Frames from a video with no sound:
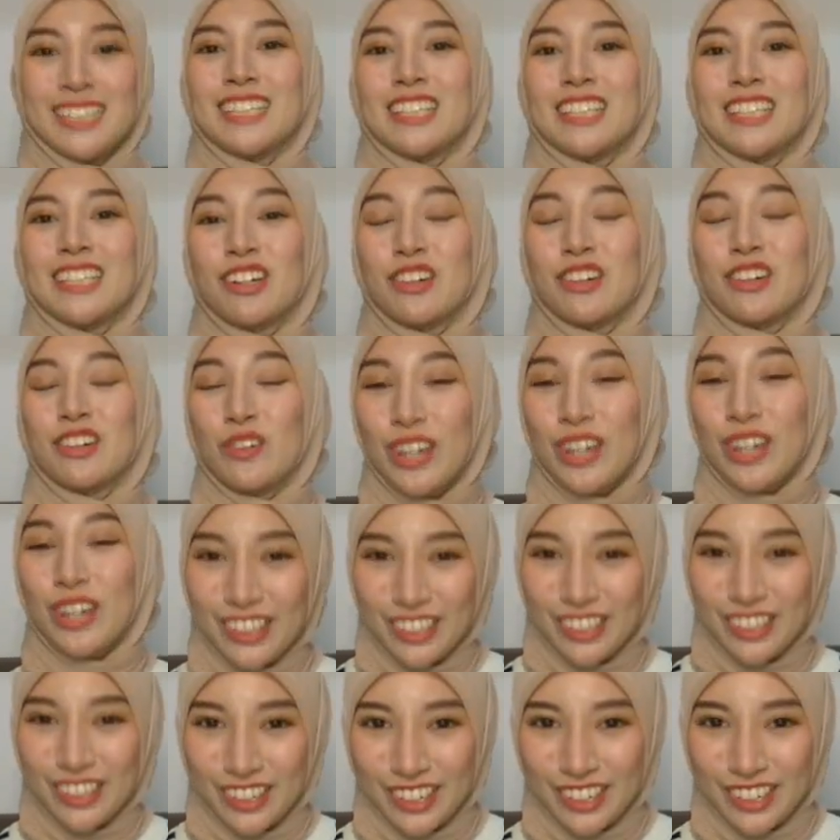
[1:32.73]
the
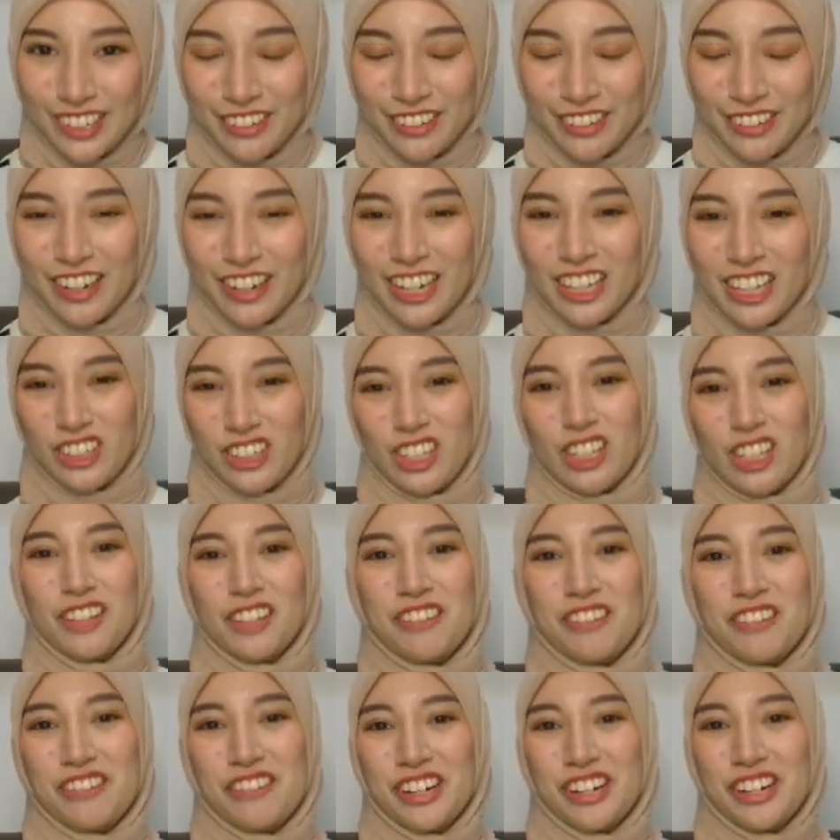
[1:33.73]
greater the financial
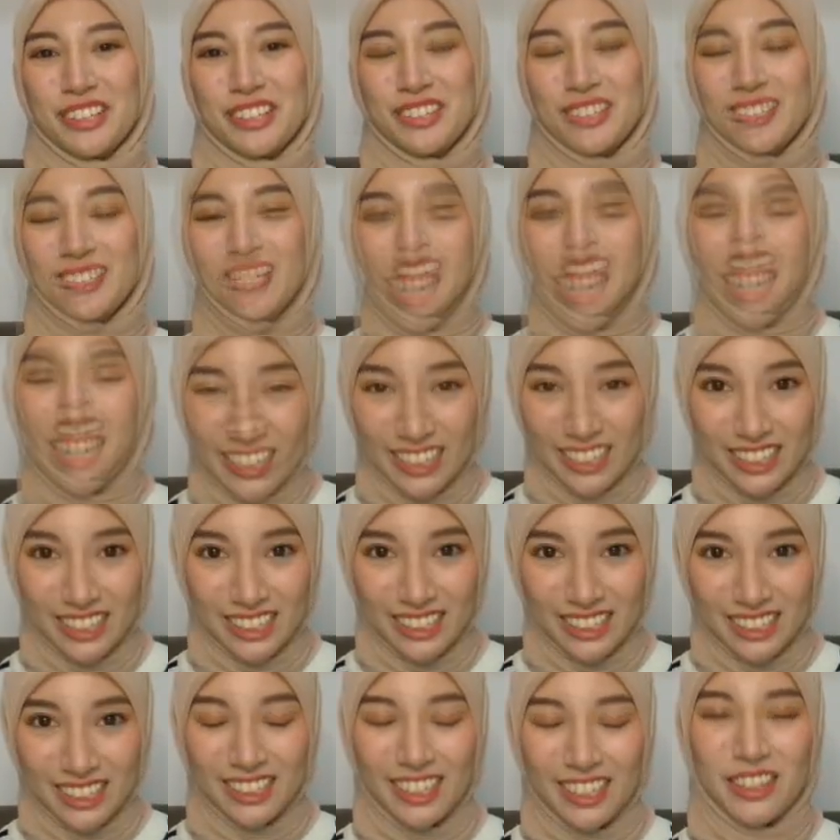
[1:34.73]
leverage.
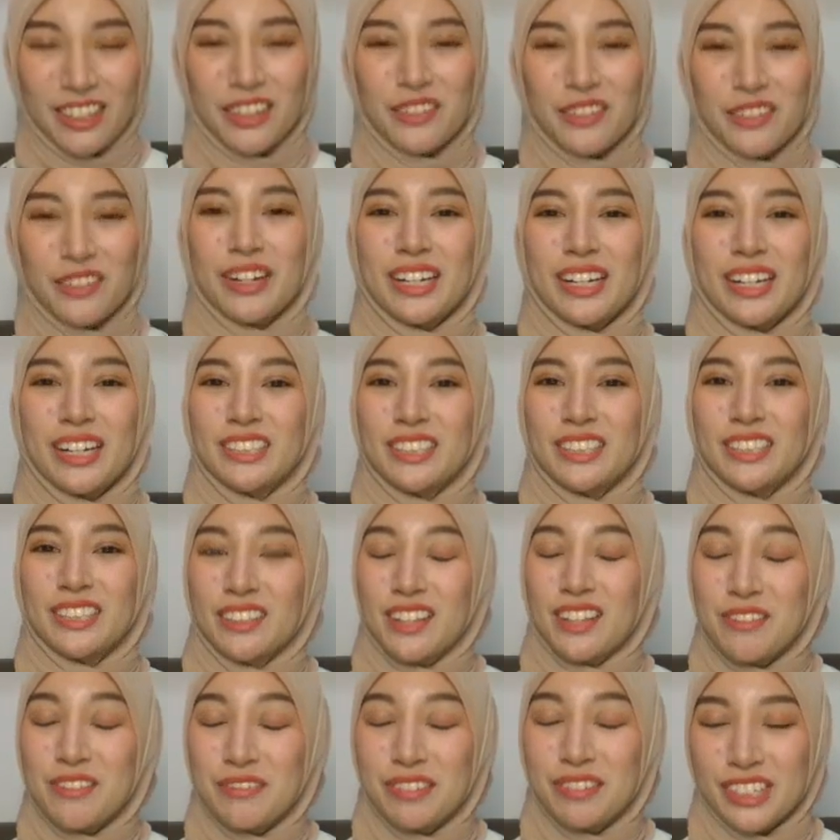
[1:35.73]
Here, the financial
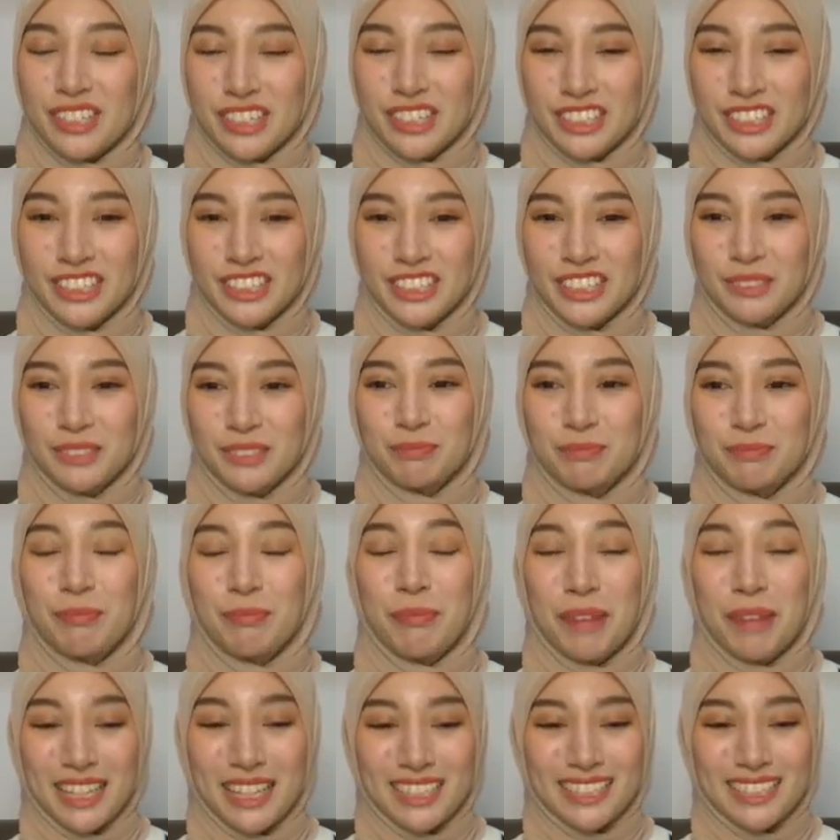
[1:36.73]
leverage
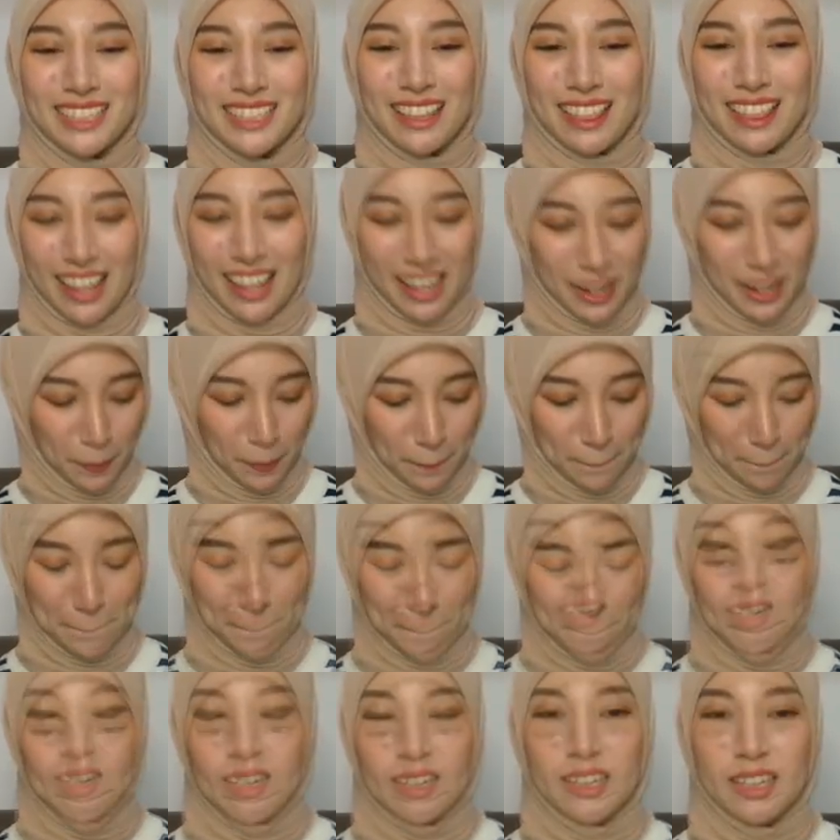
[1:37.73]
means that
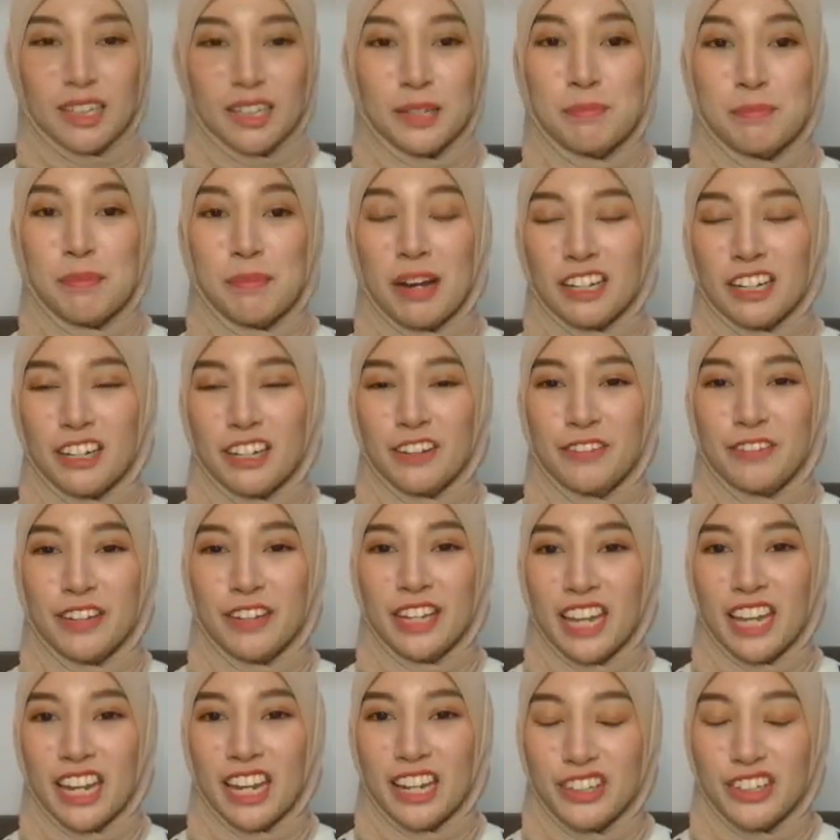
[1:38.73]
the
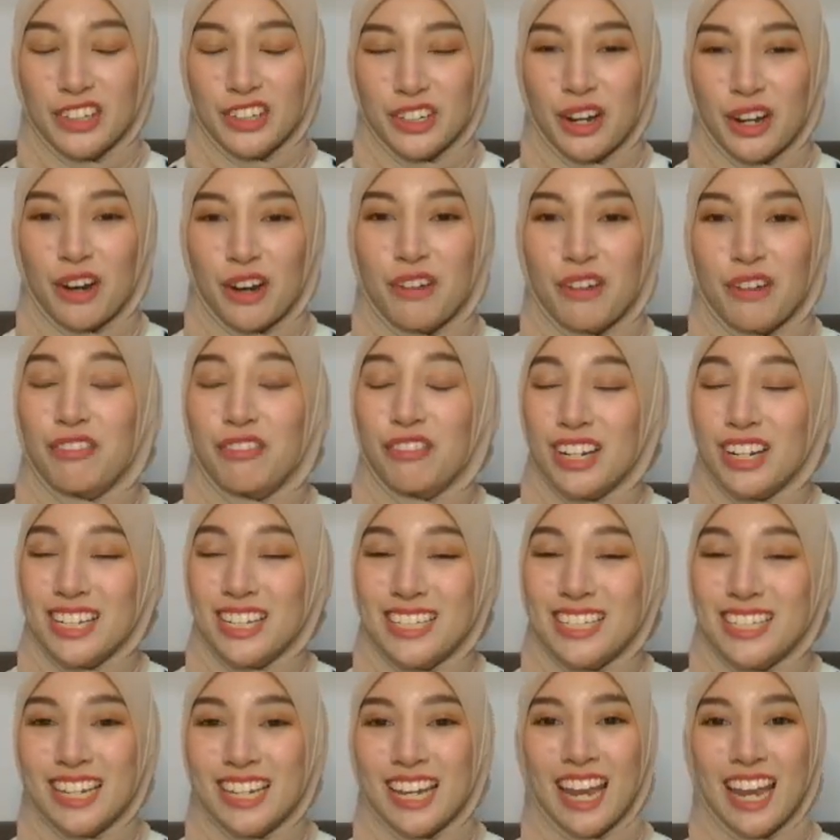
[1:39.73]
magnification of
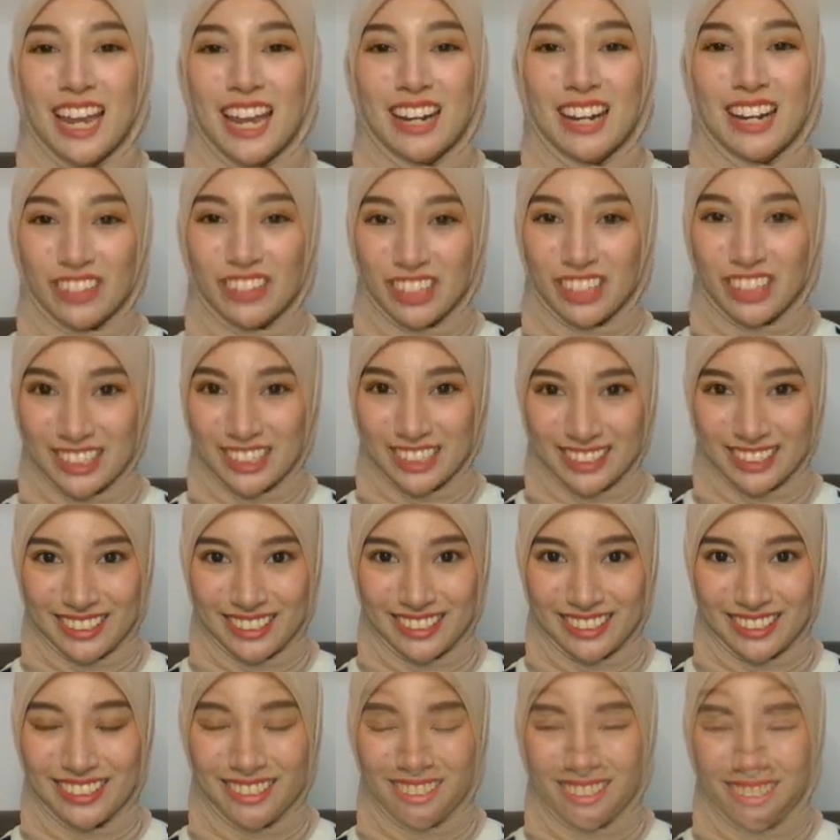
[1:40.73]
risk and
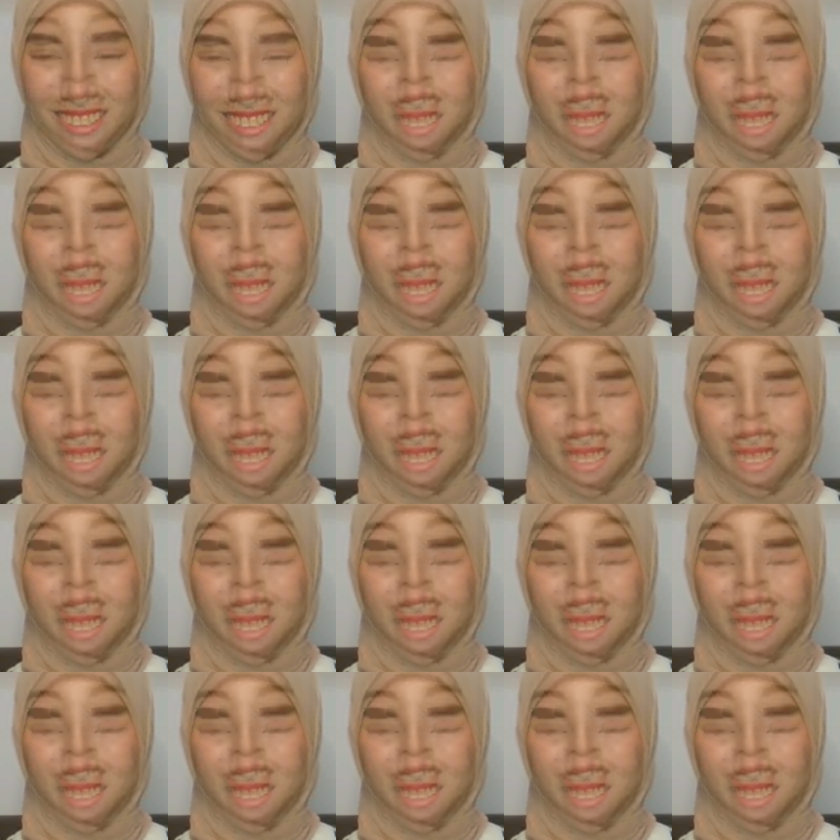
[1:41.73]
return